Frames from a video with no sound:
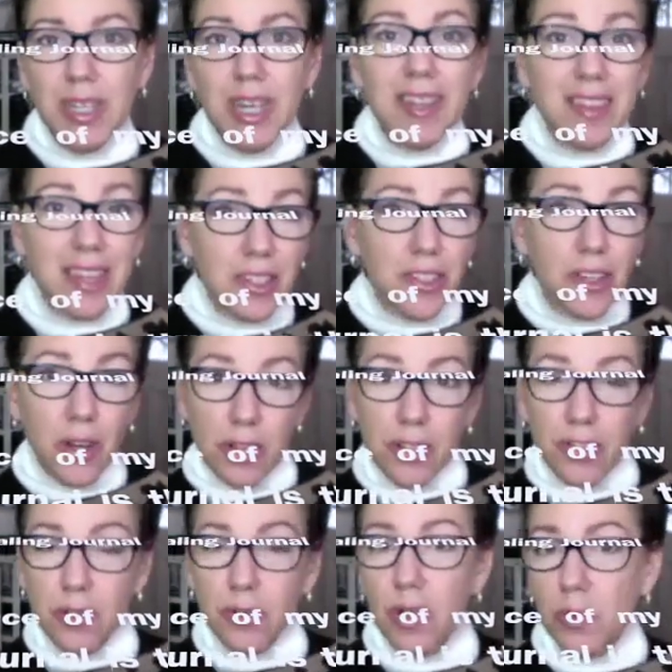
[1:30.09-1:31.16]
That's
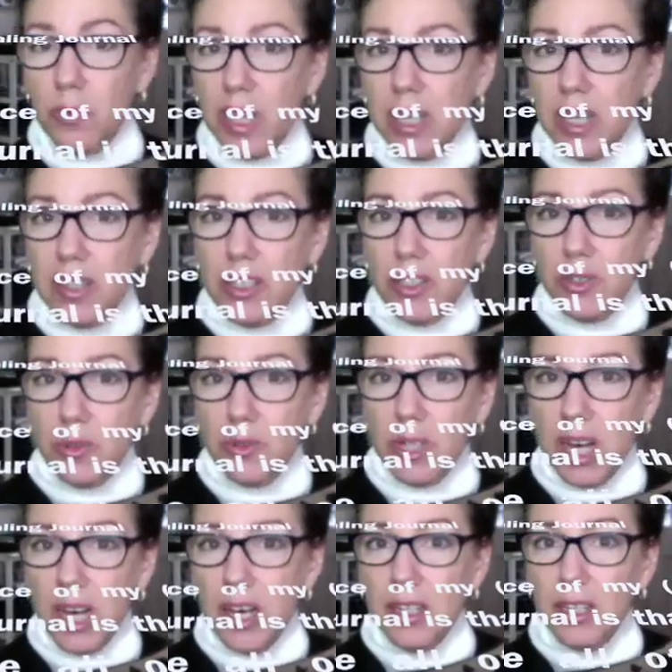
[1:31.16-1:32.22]
also a way that you
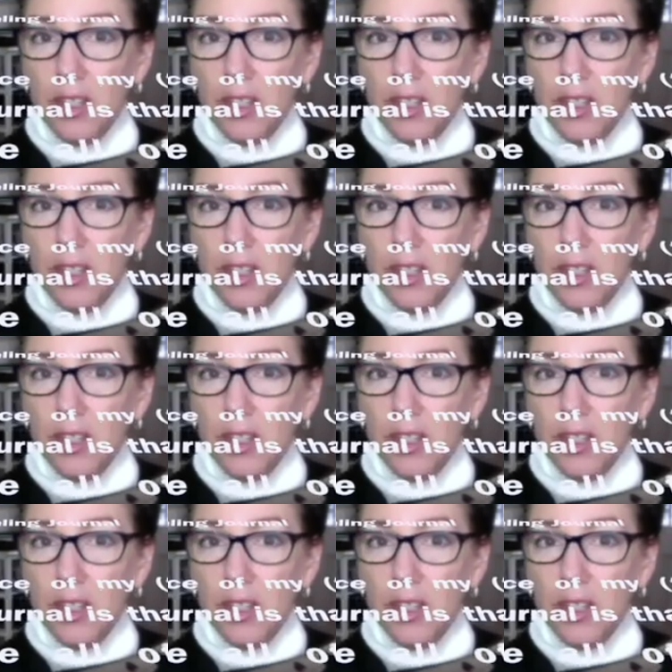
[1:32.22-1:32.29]
can